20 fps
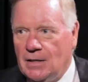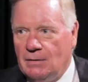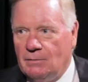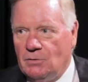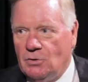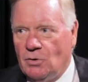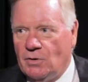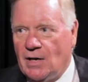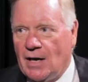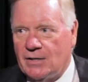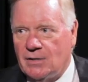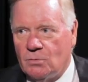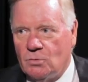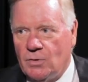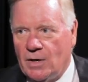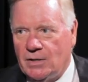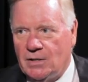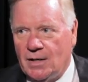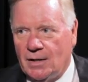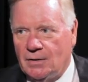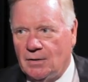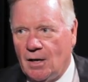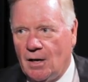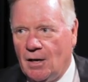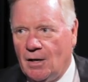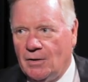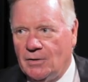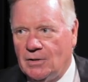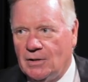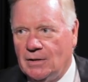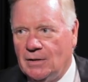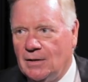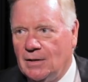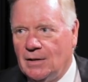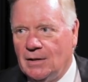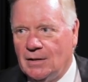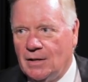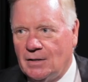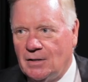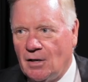even though you got some great technology,
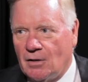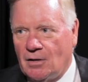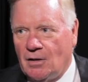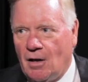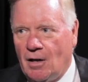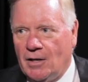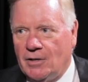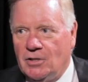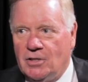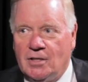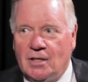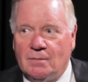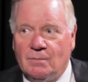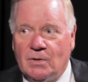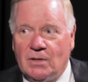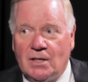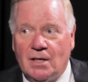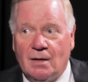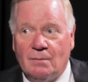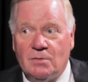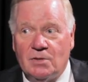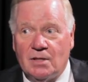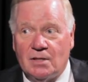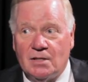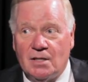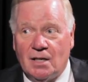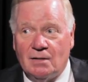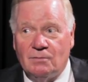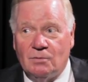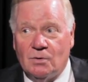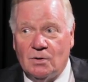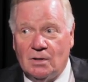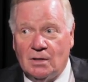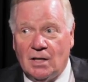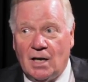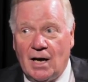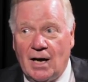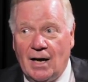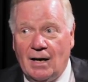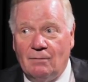the technology doesn't become successful or
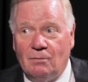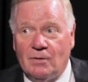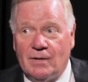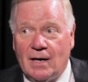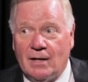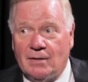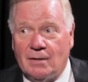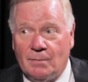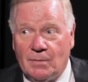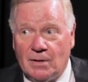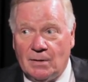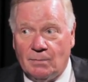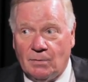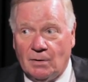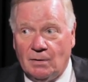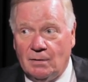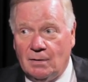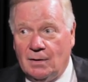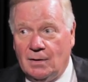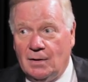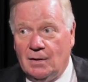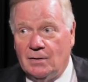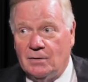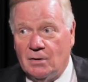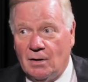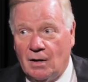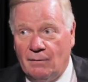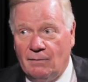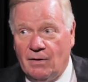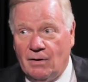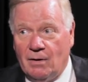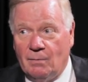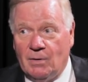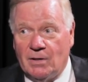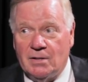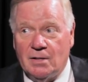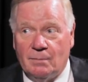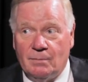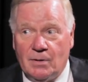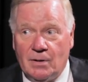alive without the people. Mm. So I'm very
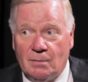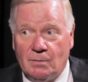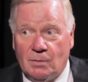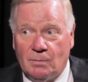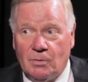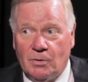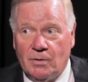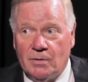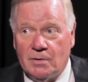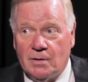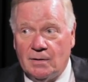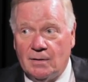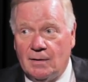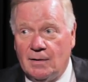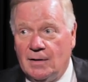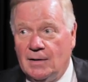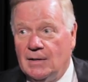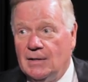much a people person.